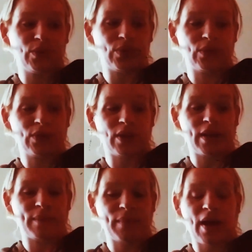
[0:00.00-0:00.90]

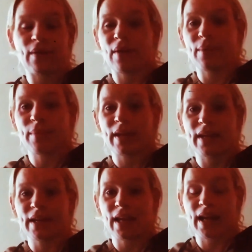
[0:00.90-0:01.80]
on how I'm
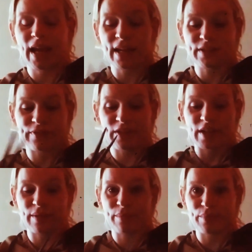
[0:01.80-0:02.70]
making a hands-free